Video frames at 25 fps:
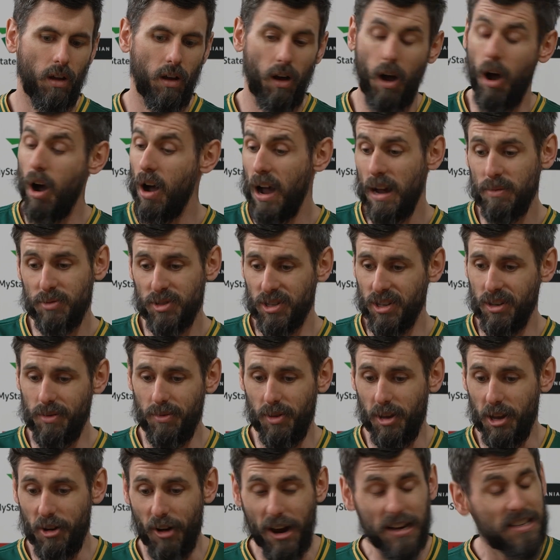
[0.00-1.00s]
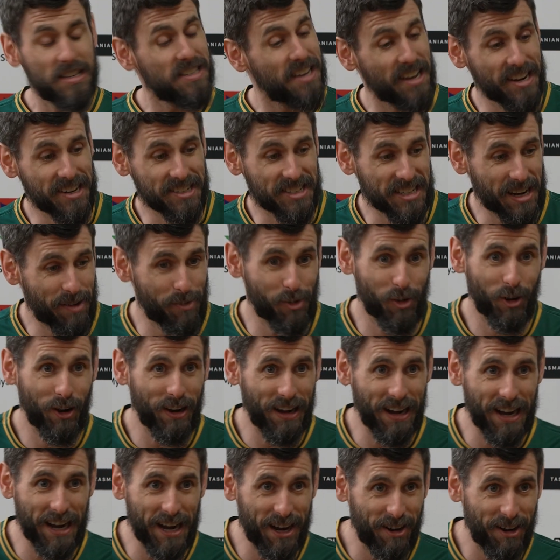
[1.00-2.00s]
Oh, absolutely. Great to get a double.
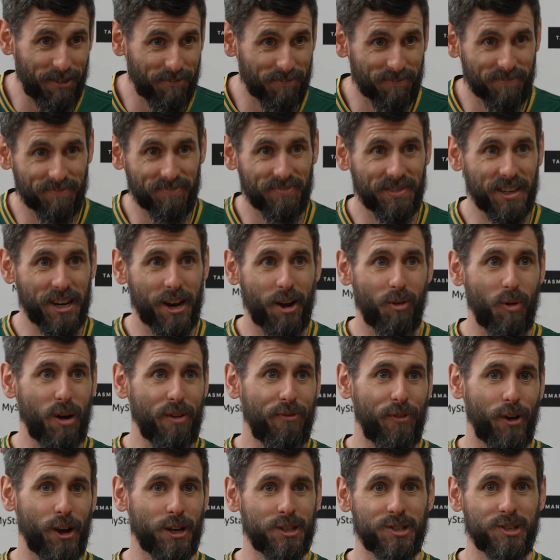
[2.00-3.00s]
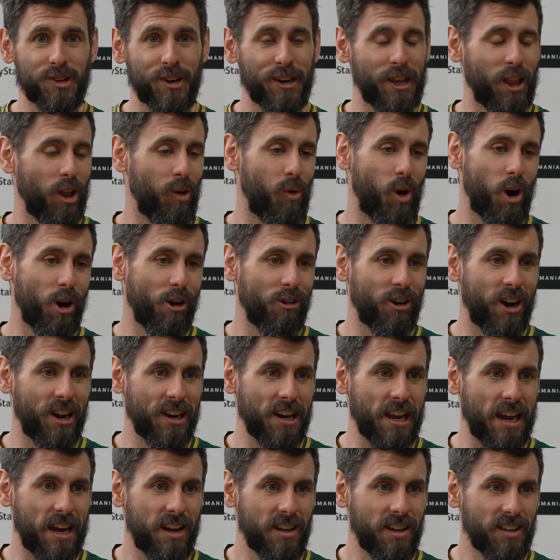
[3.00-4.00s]
You know, we're focused on Illawarra
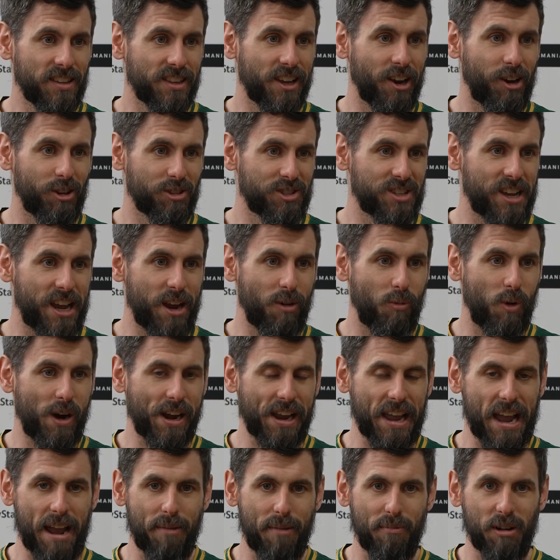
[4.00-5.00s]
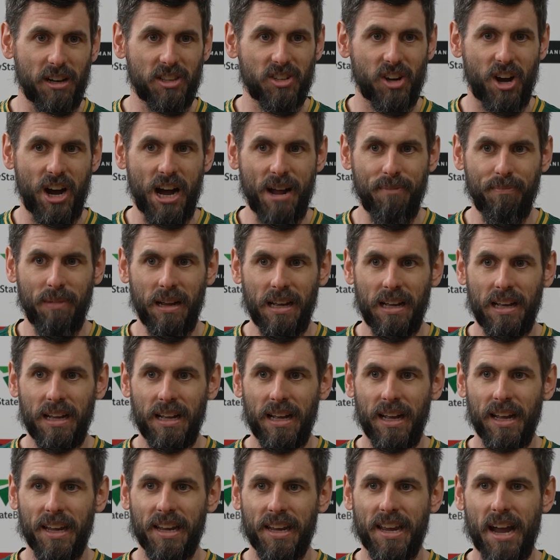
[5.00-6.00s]
right now. The old saying, one game at a time.
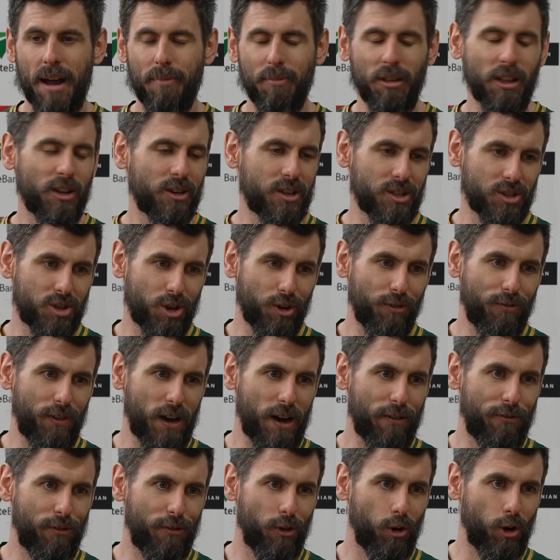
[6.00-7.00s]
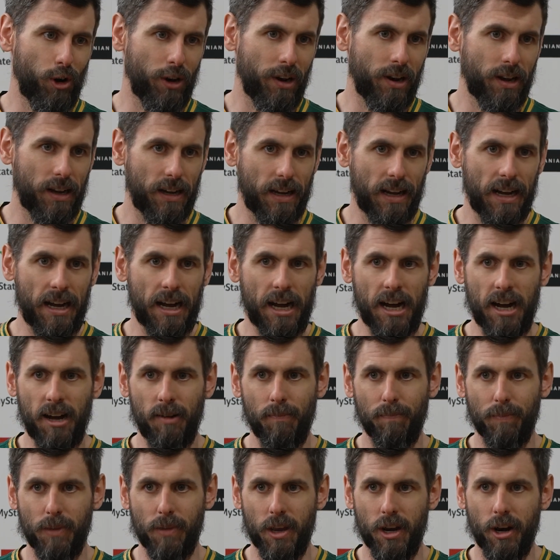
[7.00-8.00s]
Can't be looking too far forward.
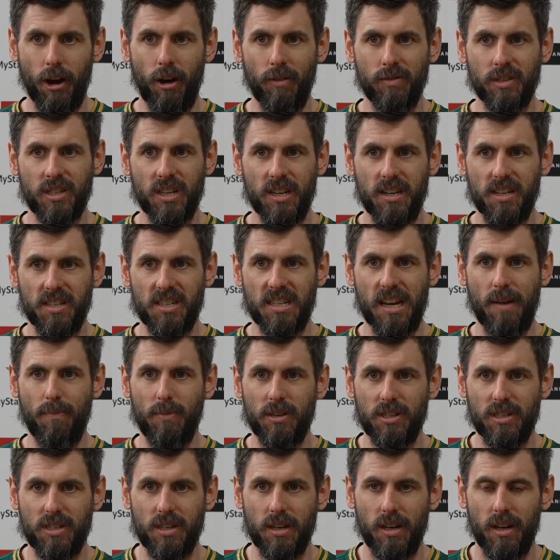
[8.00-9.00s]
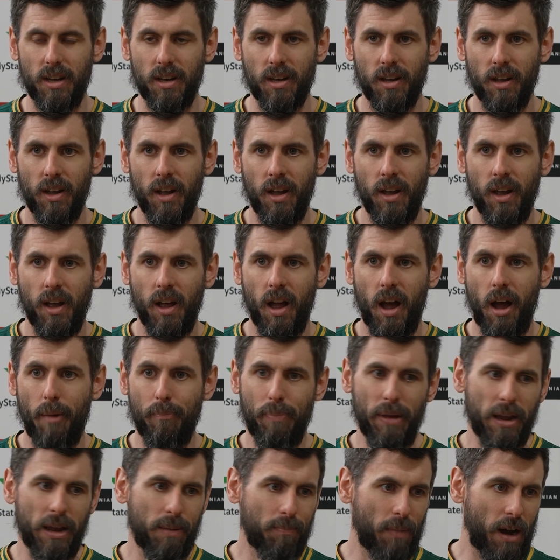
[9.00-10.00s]
You know, obviously December's a
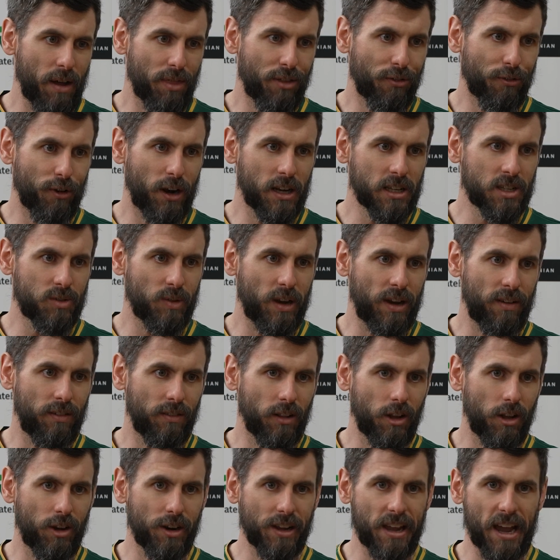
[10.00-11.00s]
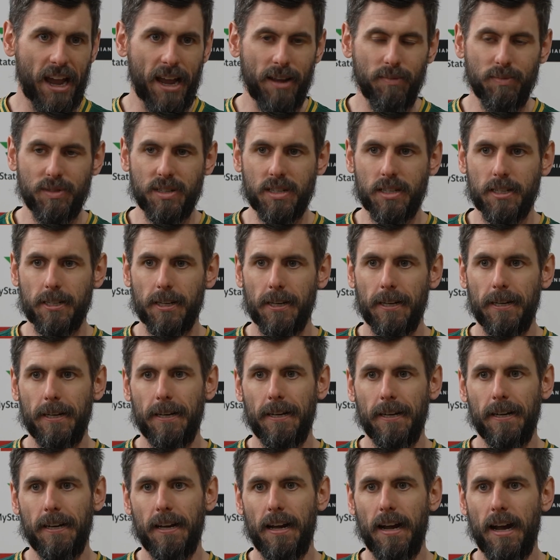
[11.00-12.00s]
big month for us. We had a lot of games
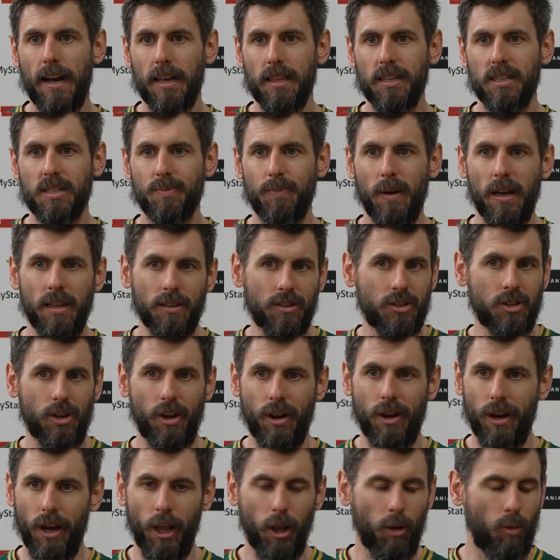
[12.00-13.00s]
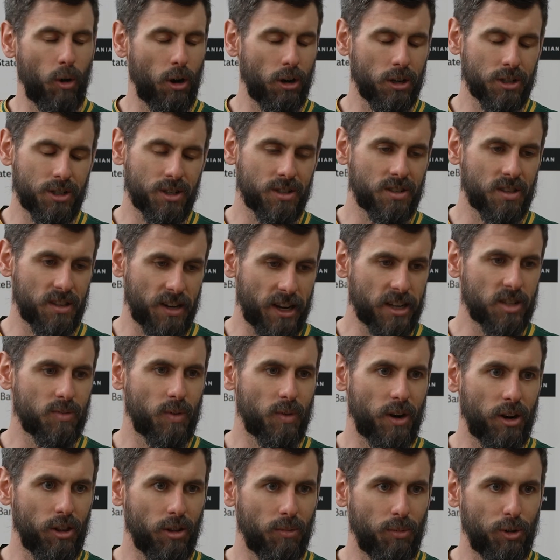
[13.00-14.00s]
this month, so Illawarra is just the next
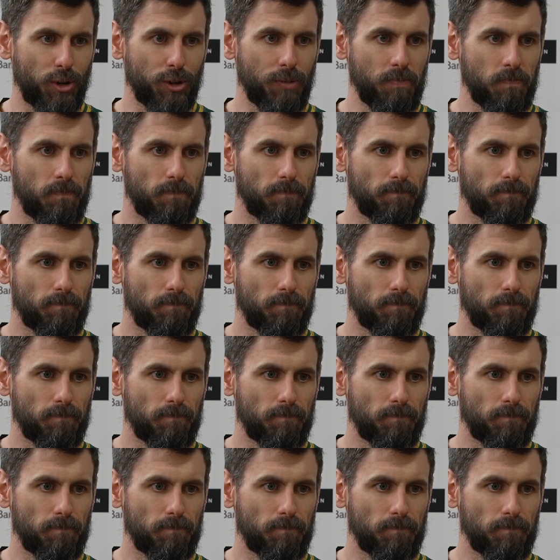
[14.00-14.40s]
one on the board.